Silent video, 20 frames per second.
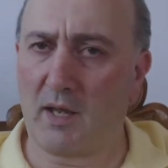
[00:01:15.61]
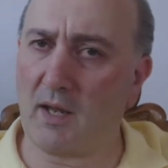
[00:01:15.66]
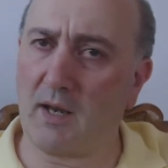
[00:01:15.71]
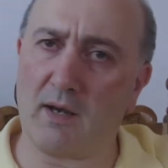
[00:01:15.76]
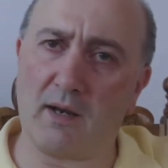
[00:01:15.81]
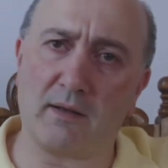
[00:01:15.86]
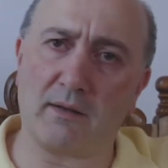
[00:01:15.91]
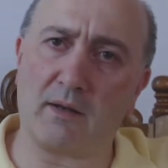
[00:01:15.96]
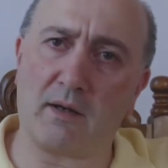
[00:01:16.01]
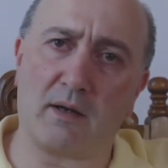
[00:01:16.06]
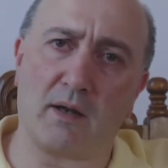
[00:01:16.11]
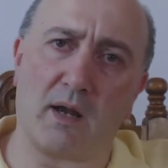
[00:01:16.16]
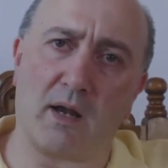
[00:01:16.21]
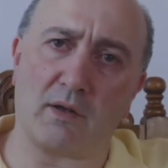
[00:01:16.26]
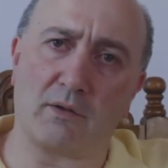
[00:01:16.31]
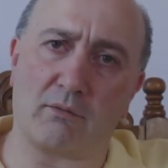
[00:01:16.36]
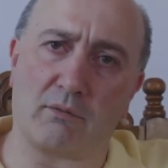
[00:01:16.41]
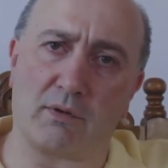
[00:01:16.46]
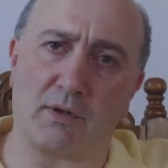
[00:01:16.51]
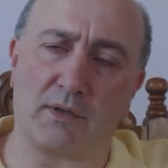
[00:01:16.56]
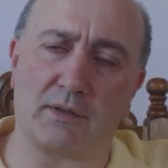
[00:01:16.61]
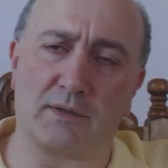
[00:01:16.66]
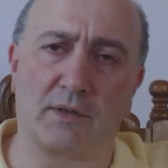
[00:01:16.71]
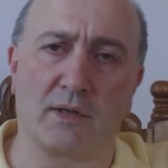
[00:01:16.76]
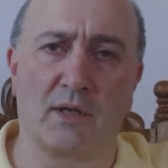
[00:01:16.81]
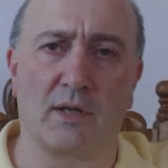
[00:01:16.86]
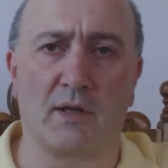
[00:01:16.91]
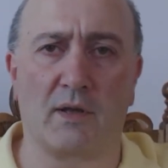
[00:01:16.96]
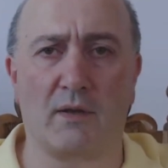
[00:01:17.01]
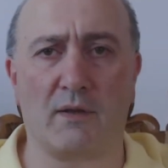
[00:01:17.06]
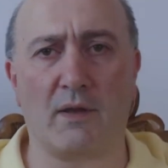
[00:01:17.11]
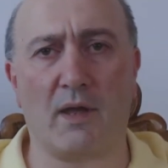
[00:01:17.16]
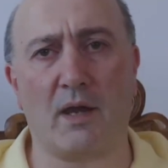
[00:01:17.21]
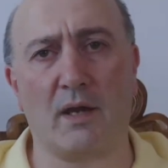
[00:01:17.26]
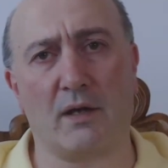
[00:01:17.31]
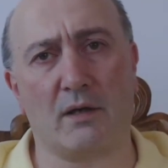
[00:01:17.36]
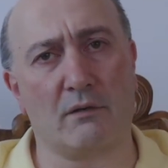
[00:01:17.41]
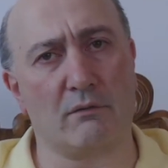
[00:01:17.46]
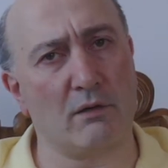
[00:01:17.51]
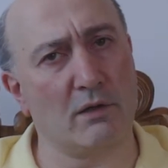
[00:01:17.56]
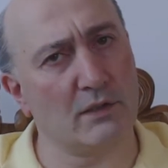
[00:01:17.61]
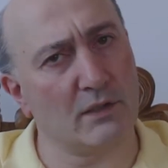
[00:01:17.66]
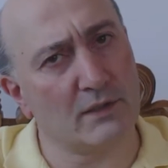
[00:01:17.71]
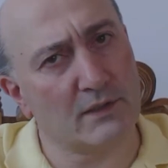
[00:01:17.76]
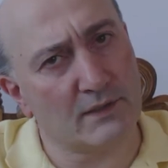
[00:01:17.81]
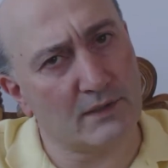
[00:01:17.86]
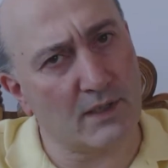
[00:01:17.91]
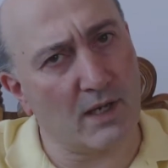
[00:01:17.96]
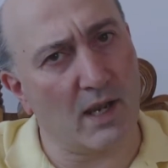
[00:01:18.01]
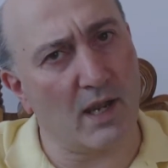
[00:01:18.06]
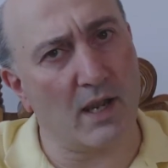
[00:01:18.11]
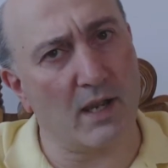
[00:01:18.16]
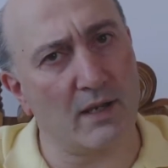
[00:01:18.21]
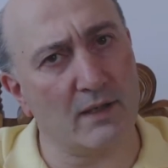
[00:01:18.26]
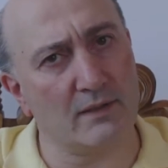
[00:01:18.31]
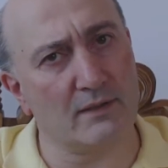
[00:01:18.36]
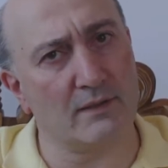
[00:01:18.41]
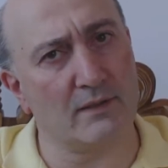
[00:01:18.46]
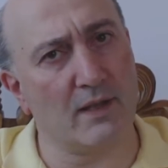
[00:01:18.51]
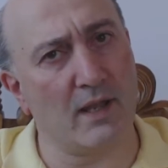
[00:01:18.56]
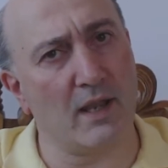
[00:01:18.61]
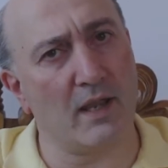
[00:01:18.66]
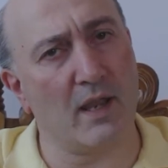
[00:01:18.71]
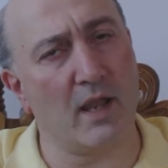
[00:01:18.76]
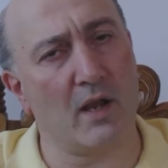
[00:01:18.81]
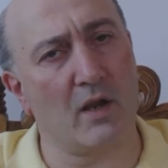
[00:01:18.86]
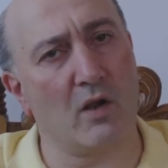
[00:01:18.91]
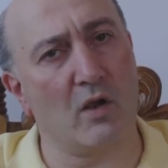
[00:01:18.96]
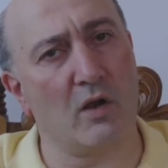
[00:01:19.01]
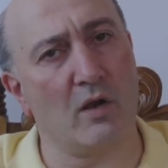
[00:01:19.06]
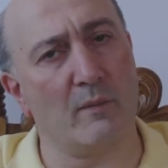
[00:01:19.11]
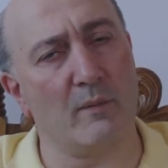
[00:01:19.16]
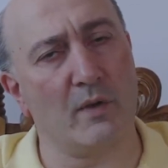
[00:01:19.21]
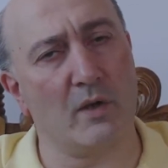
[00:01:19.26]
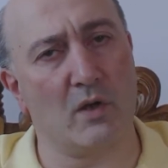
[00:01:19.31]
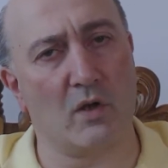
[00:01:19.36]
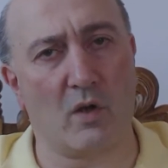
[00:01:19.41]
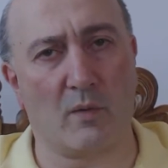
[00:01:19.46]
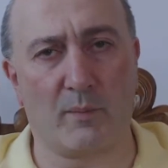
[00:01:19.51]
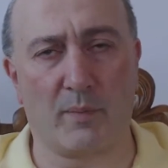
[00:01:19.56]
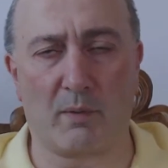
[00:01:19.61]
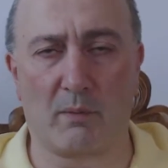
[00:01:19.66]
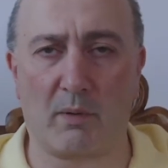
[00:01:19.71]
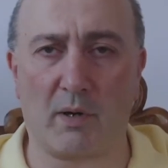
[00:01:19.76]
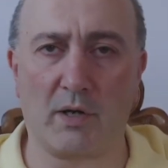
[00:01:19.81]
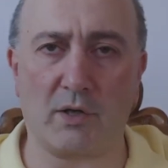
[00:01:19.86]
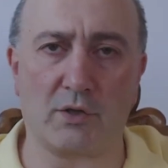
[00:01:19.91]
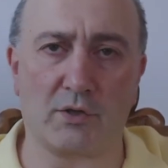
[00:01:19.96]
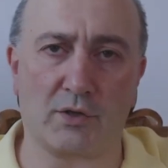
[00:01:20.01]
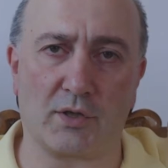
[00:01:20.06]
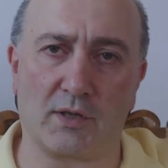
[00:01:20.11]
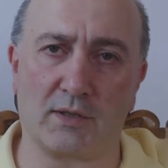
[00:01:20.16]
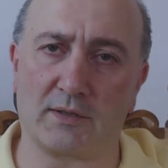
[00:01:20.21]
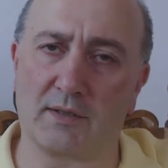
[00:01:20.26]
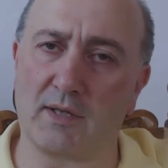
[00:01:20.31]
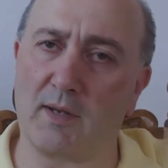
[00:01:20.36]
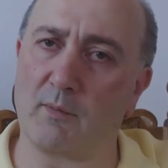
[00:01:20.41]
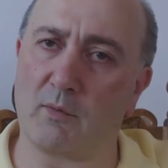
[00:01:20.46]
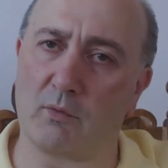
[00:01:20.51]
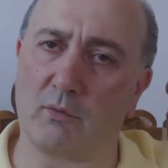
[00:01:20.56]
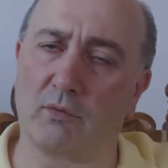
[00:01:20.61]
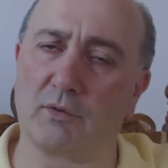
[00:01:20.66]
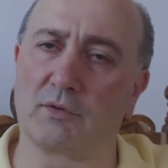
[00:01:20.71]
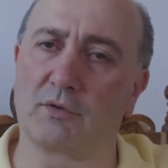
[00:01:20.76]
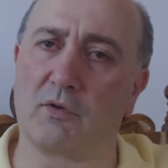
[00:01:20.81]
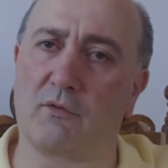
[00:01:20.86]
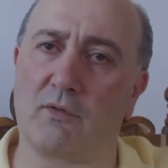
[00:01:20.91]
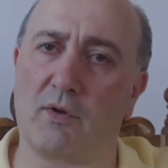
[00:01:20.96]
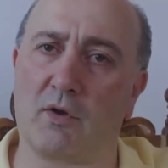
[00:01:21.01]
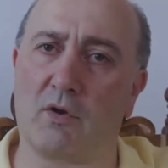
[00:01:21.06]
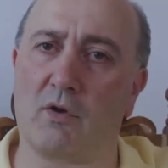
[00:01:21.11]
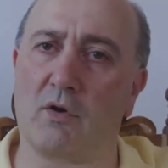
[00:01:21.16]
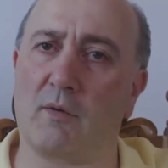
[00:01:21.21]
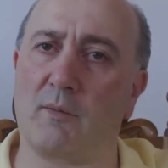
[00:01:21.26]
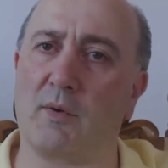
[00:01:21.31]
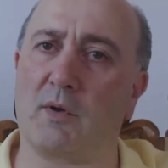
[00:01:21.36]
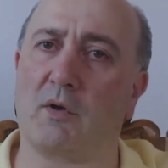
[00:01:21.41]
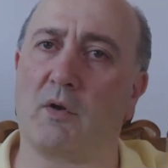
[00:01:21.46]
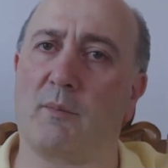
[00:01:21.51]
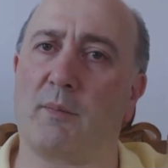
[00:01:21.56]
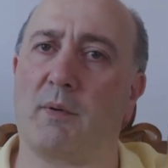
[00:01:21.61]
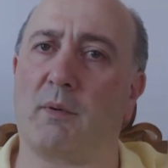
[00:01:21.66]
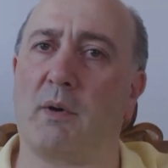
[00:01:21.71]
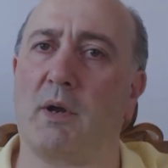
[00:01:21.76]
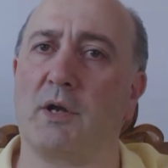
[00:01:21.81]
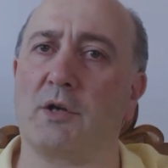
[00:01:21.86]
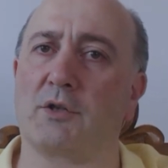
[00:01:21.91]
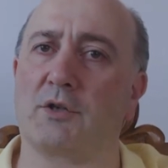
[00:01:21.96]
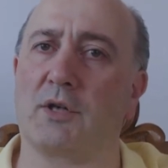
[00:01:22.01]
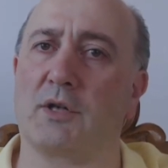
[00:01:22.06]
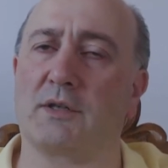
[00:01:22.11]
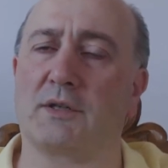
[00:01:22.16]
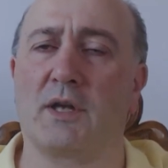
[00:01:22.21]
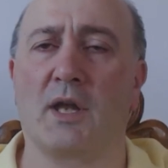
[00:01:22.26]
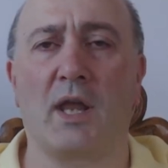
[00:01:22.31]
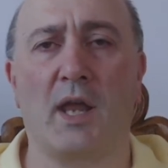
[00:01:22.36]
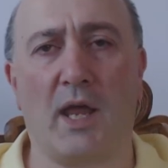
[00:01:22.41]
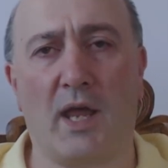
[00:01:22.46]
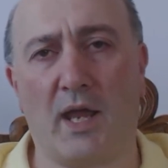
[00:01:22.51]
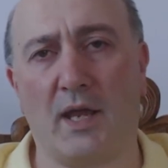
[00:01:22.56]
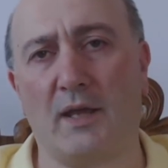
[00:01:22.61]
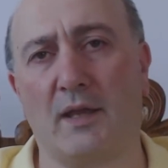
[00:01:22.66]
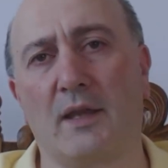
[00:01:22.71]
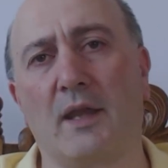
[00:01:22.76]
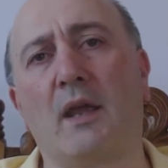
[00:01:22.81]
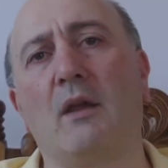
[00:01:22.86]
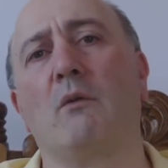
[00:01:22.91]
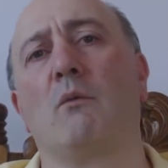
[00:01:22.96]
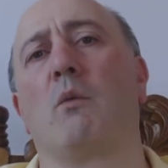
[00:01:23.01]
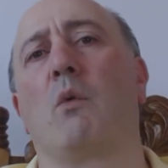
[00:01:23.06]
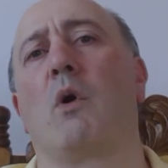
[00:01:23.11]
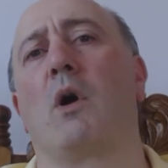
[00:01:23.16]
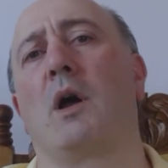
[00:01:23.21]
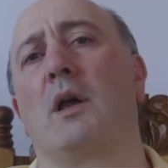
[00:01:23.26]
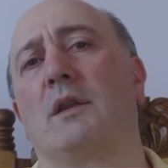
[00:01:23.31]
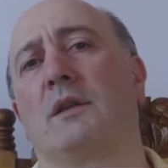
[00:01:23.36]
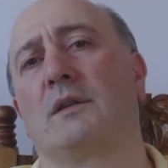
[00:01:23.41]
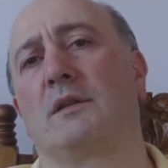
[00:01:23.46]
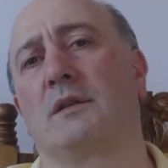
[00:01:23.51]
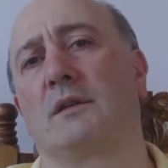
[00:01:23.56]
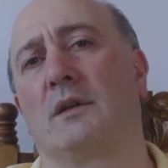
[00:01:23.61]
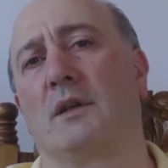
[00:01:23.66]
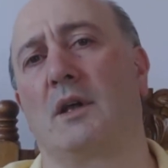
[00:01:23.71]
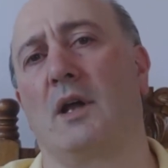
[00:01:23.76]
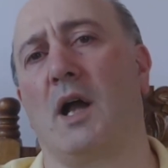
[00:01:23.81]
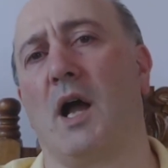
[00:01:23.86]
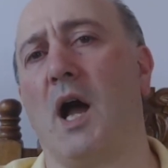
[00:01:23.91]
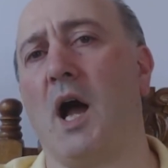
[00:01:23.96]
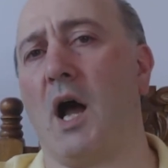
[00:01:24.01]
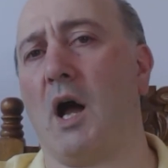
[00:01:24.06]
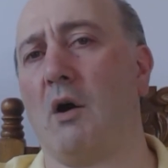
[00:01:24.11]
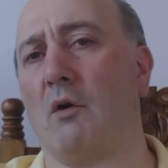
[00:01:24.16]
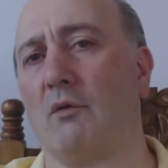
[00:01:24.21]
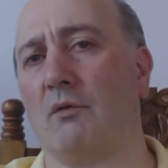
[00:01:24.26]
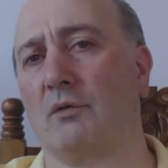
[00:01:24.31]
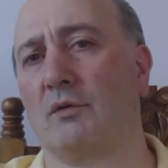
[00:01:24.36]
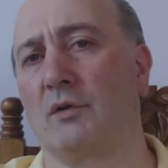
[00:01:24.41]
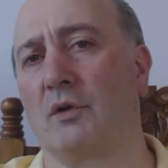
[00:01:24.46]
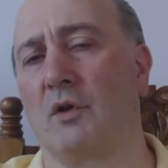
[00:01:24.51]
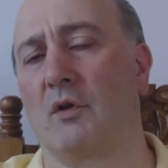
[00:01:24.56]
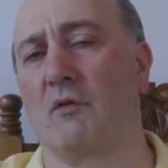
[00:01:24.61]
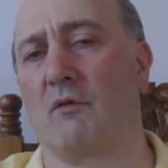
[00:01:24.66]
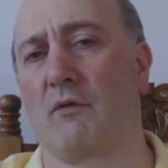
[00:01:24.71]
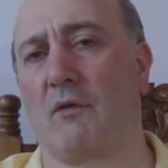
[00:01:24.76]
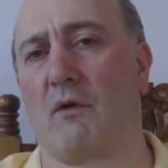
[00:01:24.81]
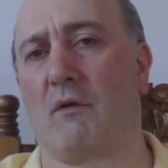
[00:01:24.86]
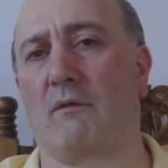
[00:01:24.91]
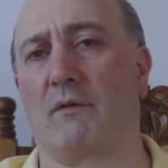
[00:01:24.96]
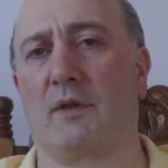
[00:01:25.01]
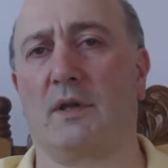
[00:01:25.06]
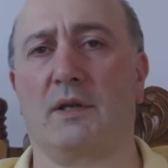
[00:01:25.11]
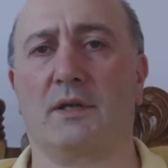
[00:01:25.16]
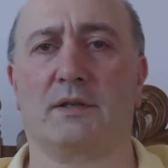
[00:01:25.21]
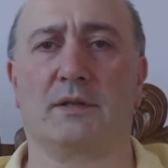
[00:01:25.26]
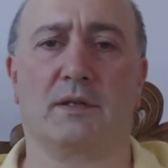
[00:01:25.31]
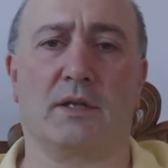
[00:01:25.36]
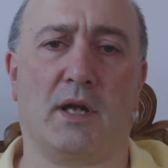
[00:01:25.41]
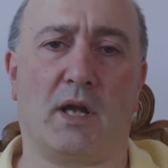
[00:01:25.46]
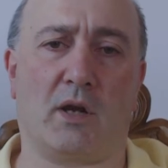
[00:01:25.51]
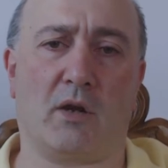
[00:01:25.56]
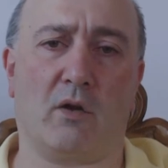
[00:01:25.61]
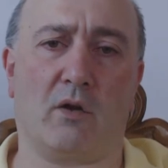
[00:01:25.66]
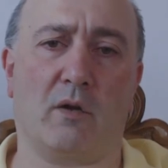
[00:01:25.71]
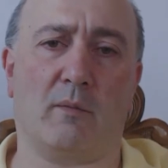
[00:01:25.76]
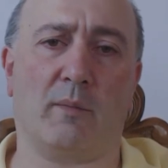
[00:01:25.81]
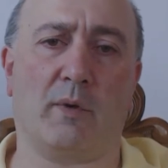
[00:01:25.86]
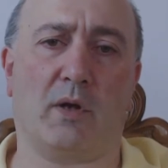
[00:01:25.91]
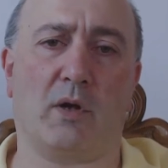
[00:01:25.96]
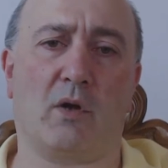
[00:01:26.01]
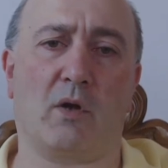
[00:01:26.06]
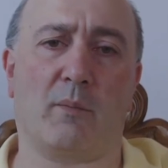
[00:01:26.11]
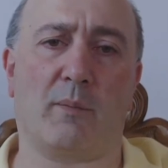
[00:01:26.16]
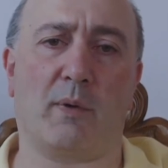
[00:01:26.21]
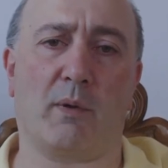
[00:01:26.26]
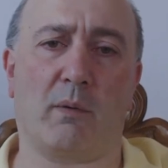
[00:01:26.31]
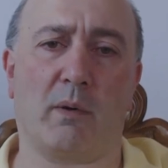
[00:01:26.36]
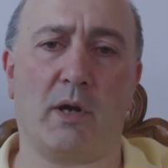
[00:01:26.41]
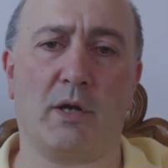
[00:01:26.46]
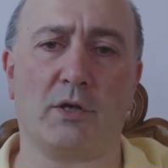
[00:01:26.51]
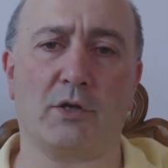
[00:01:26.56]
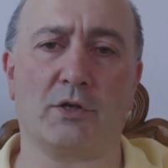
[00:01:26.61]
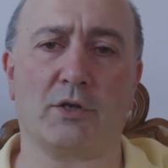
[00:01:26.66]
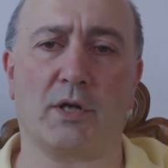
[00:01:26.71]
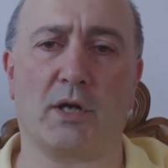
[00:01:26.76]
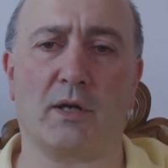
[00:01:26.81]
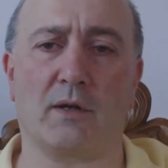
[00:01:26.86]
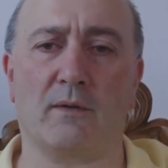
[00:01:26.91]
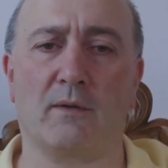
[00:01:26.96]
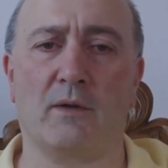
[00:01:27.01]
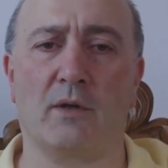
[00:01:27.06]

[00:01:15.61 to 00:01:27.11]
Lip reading: and other countries, they criticize the economic cooperation, some rules of economic cooperations, and they want out from this economic cooperation.